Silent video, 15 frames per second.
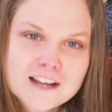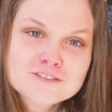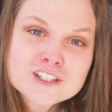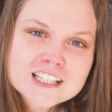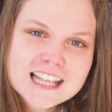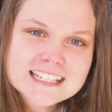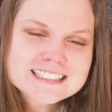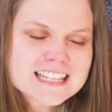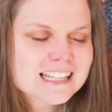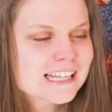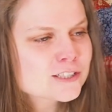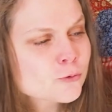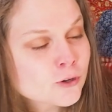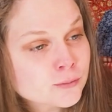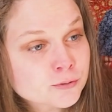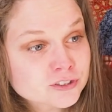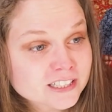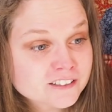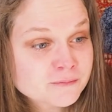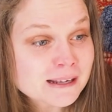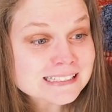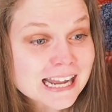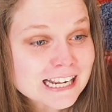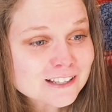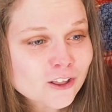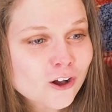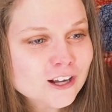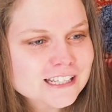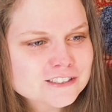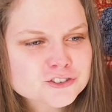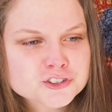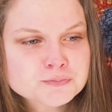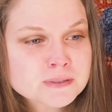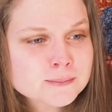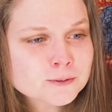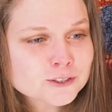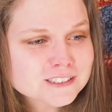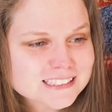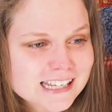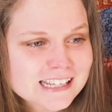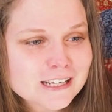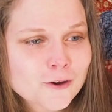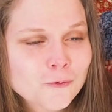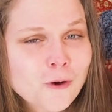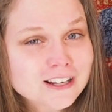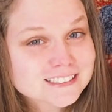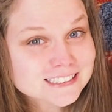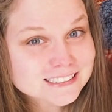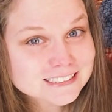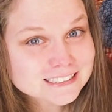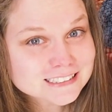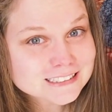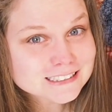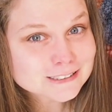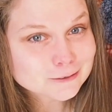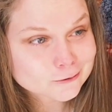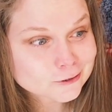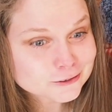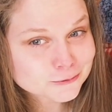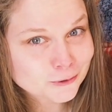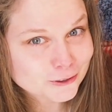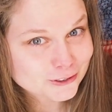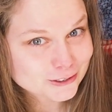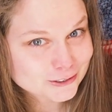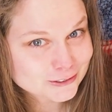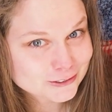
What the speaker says: realize that like 20% of my dialogue is just people saying what with a question mark.